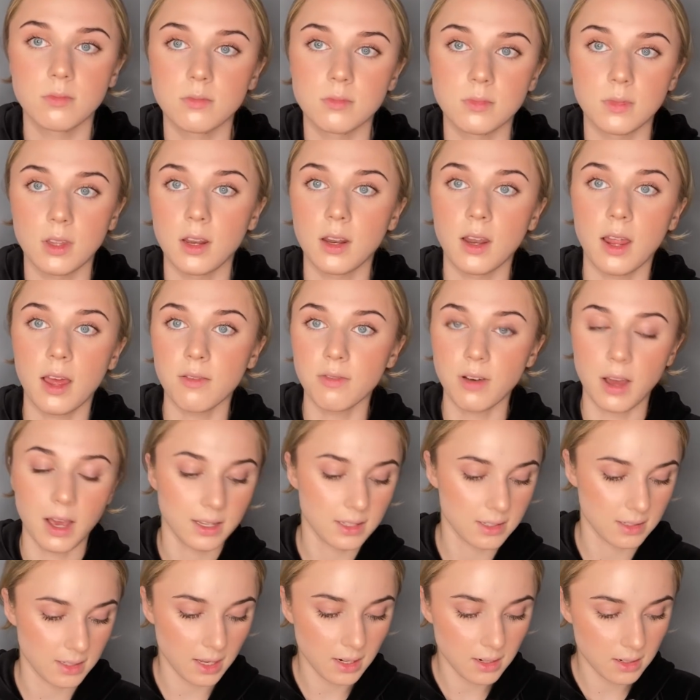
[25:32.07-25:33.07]
didn't have high
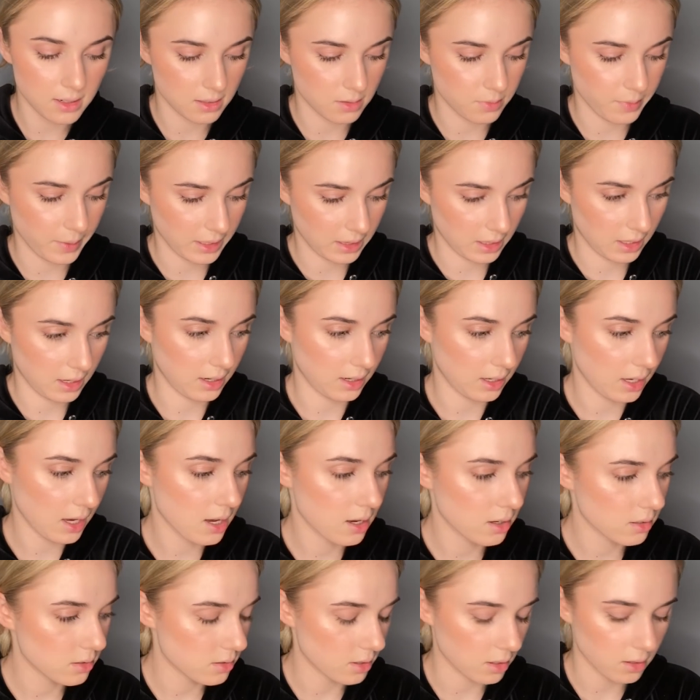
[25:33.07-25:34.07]
standards back then, I
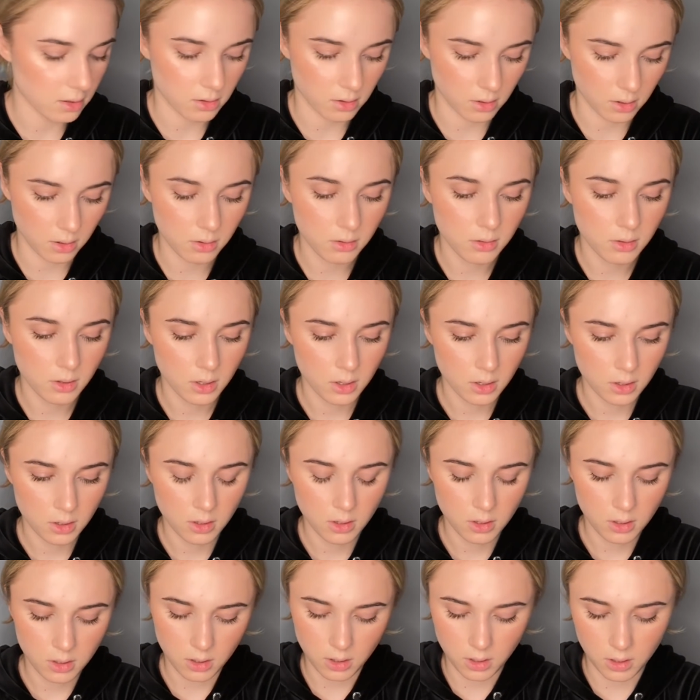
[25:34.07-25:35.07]
guess. I don't know.
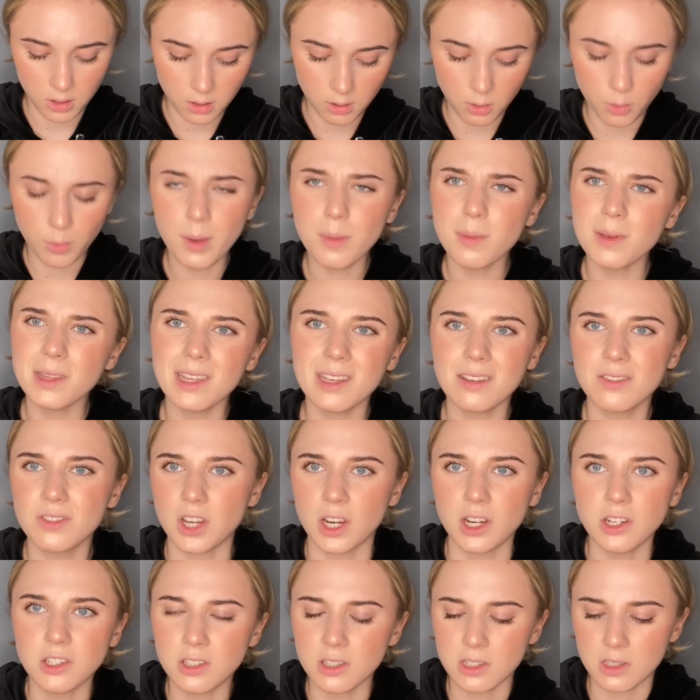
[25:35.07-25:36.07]
Uh, or maybe they
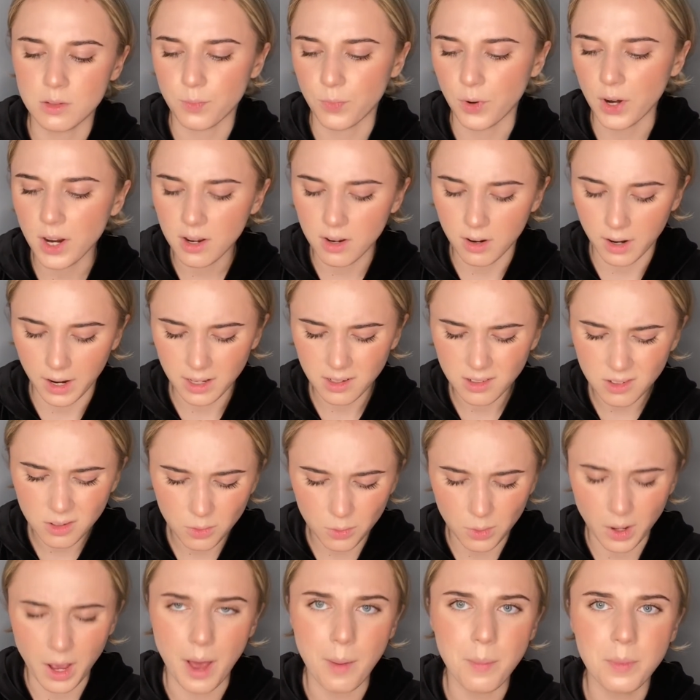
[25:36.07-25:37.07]
changed the spray. I don't
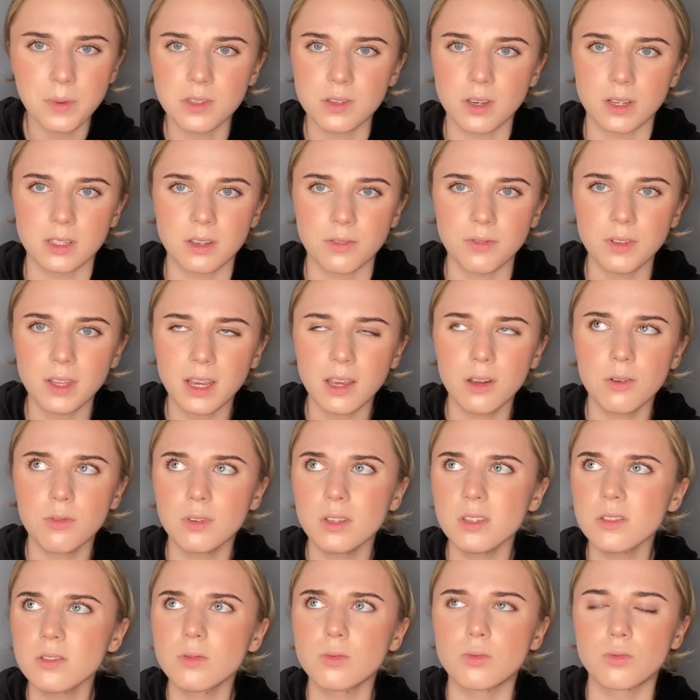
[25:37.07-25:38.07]
know what happened to it. Cause I feel like I
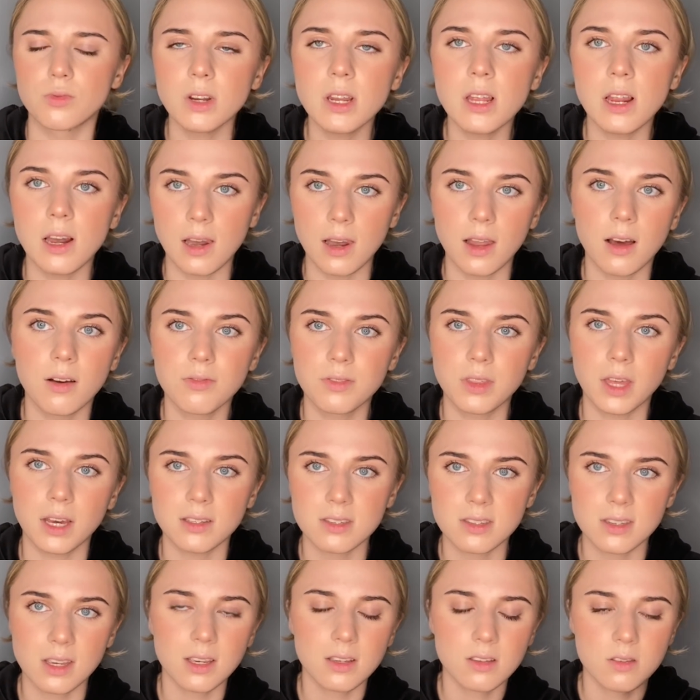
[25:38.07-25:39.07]
used to really love
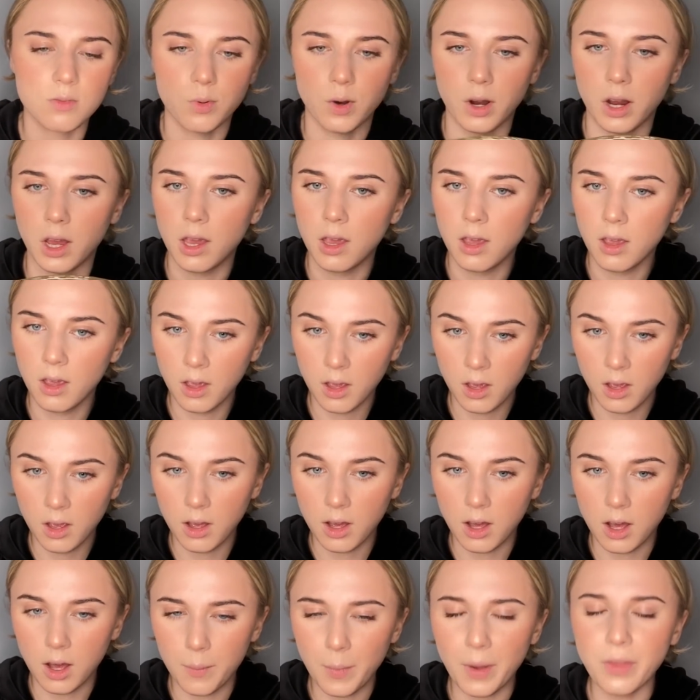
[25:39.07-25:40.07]
that setting spray.
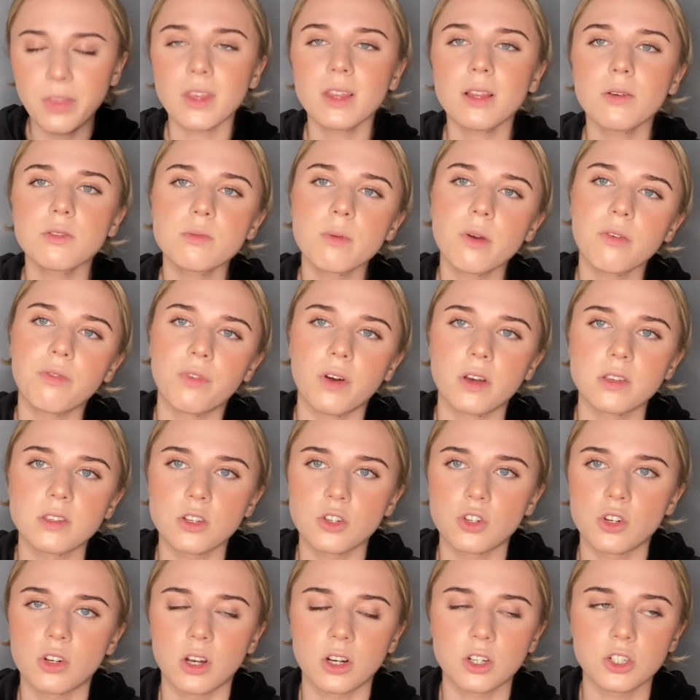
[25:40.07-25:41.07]
Um, I think that was my first
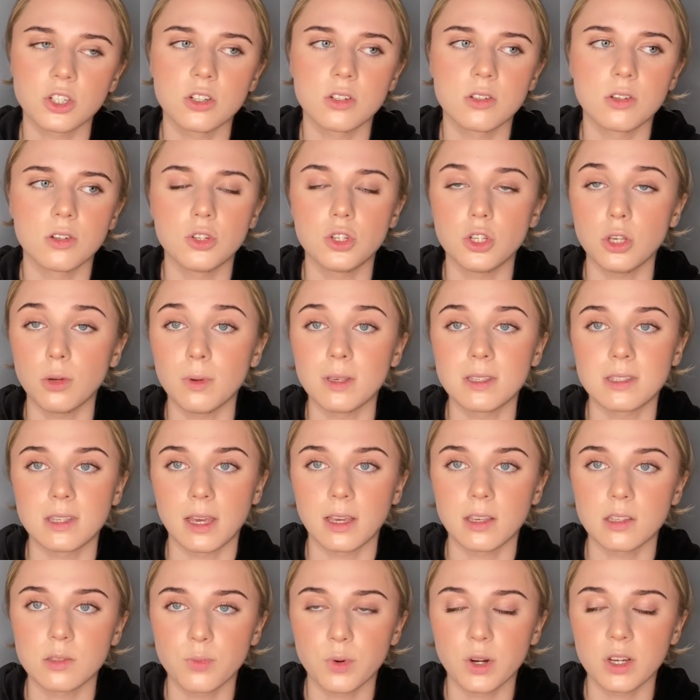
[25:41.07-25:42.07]
introduction to dewy
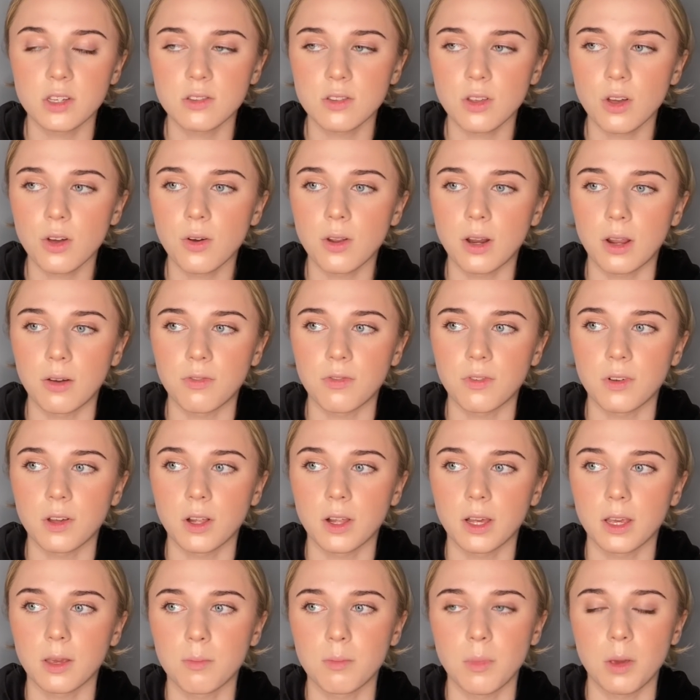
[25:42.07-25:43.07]
setting sprays though. And I feel
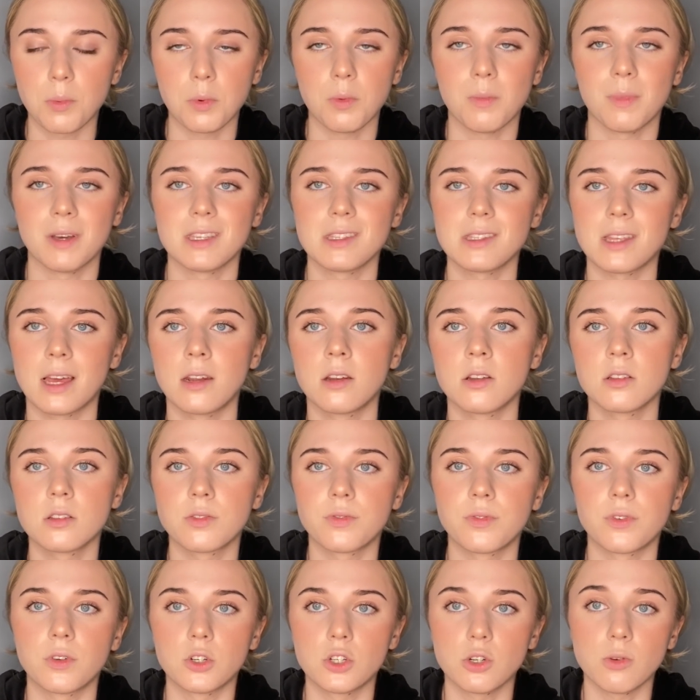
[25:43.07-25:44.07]
like maybe my standards
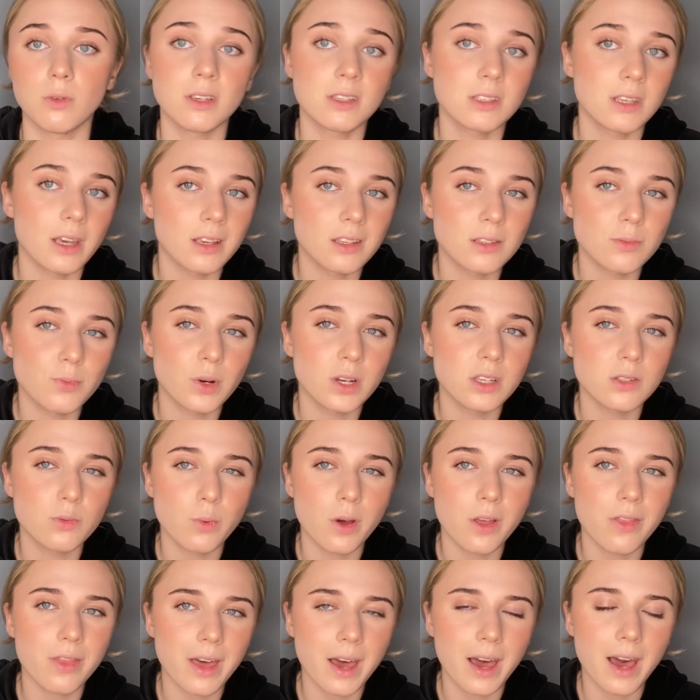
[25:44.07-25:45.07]
for dewy setting sprays
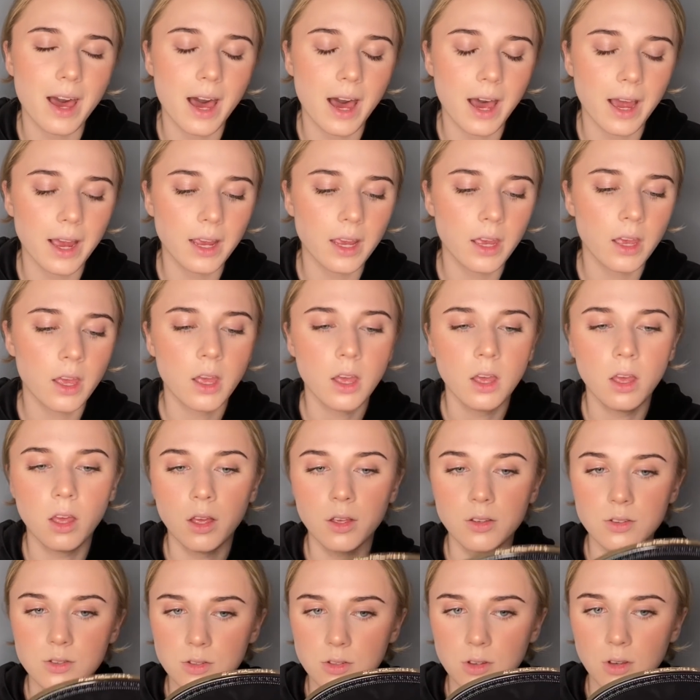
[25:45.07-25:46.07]
weren't that high.
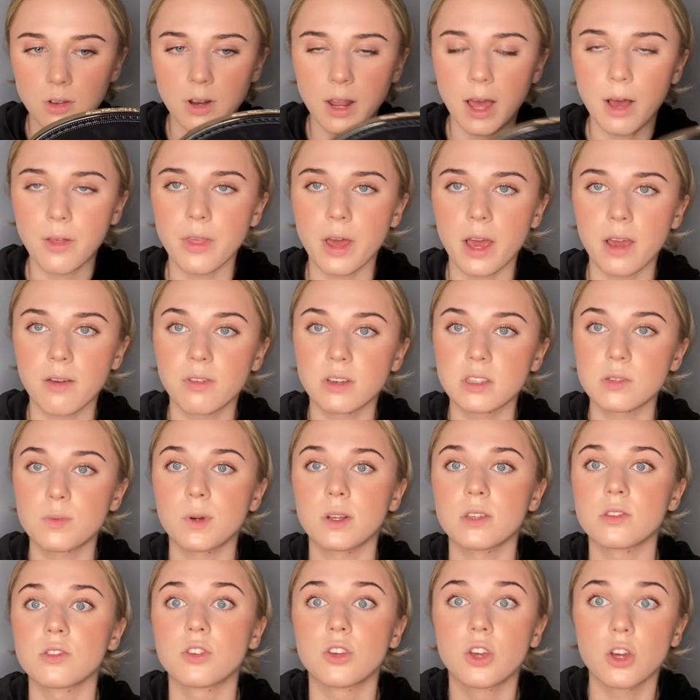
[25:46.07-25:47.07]
So now that I've
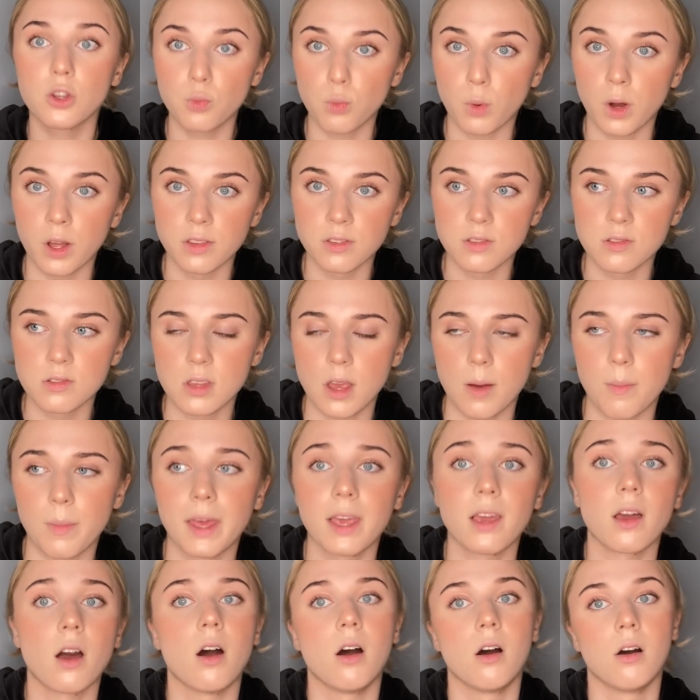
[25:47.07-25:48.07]
experienced good ones, I'm
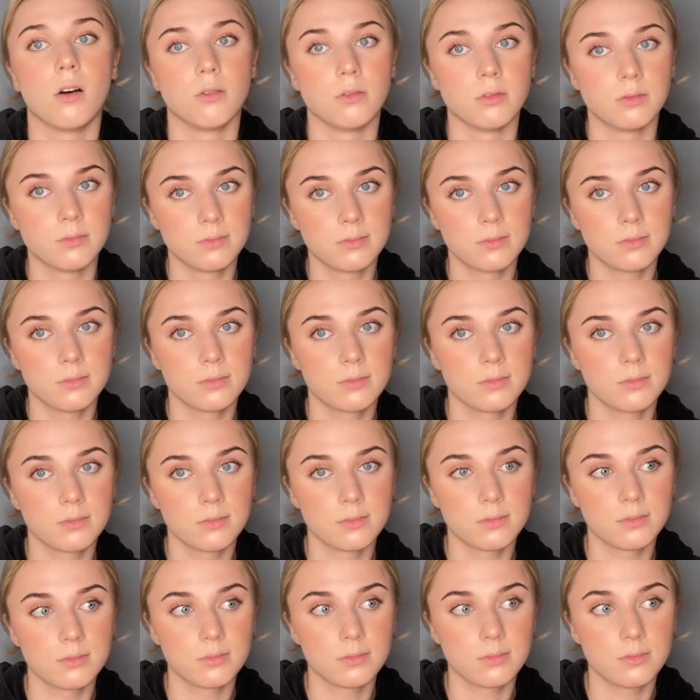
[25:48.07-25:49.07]
like, oh,
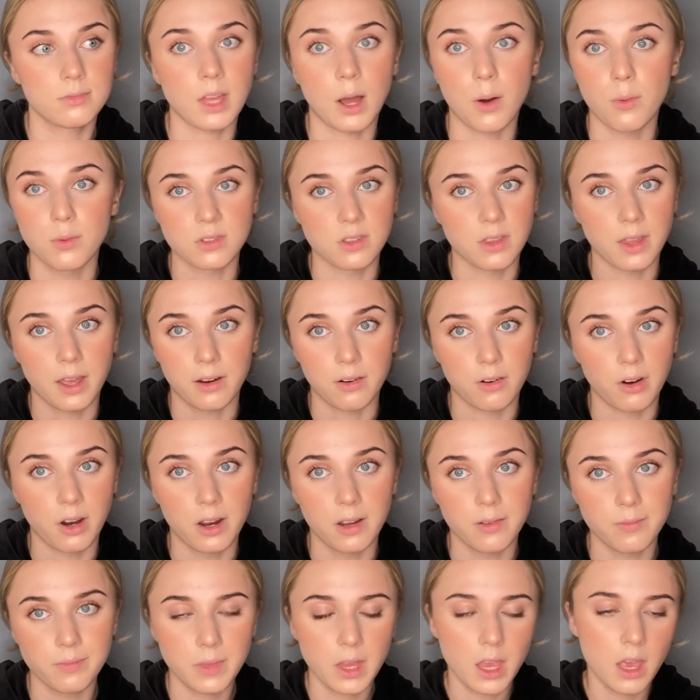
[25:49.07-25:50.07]
that wasn't that
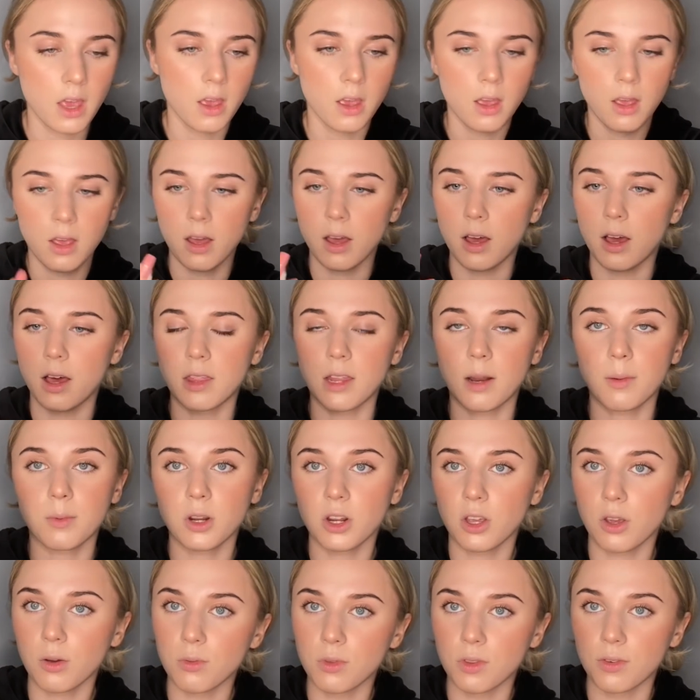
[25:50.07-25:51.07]
great. Uh, then I'm
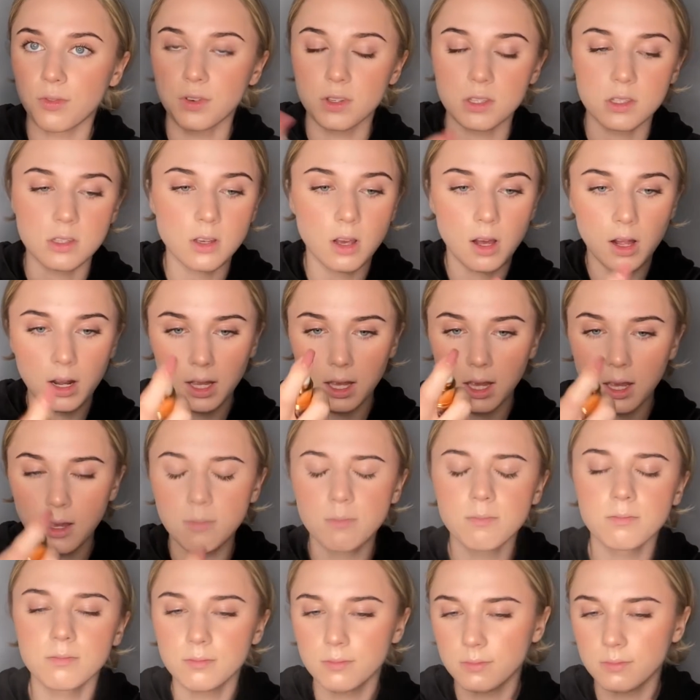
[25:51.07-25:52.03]
going to go with the Fasali.